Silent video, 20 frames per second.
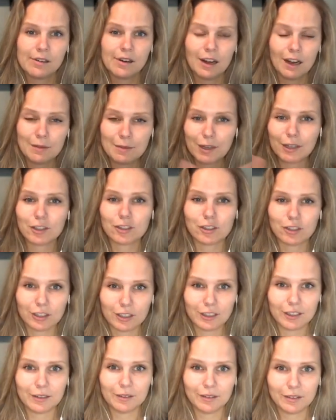
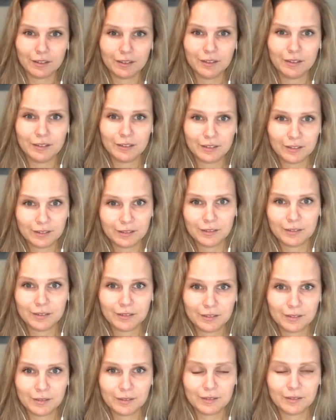actually an
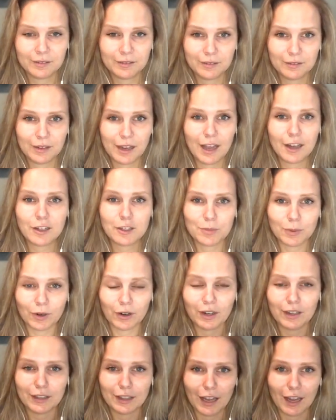expert
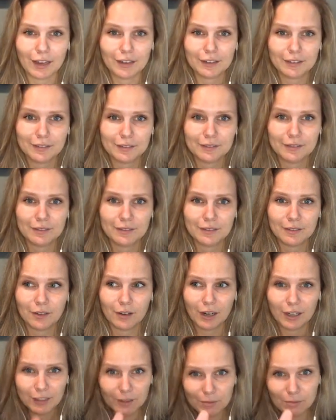in that.
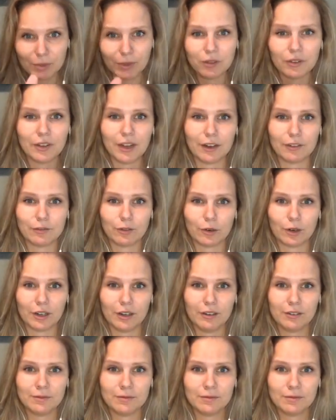I can build that for
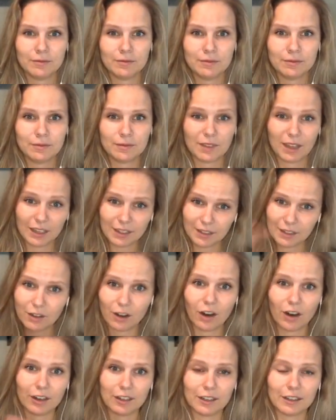you. I can
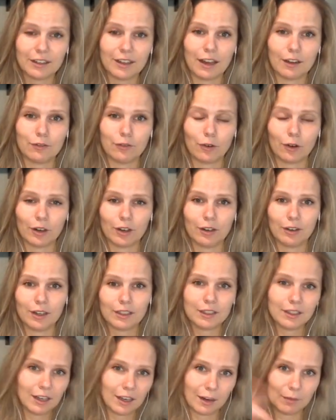audit that for you. I
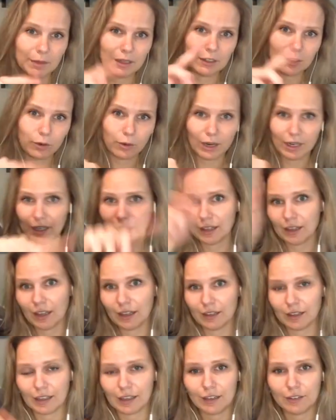can come in quick and
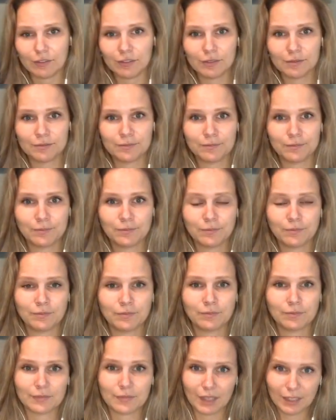then leave.
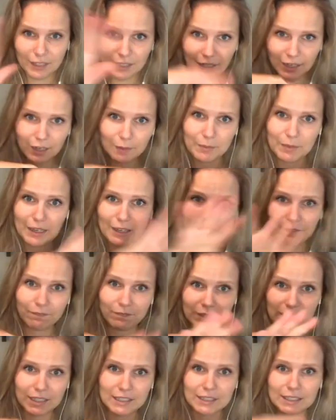I can come in,
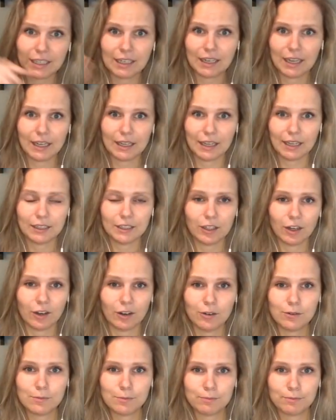fix it, and then
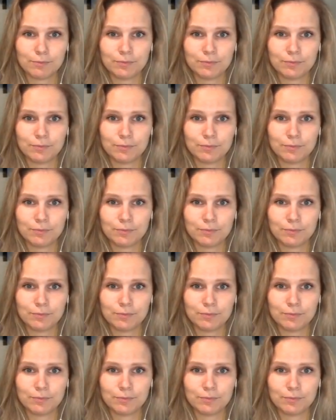go.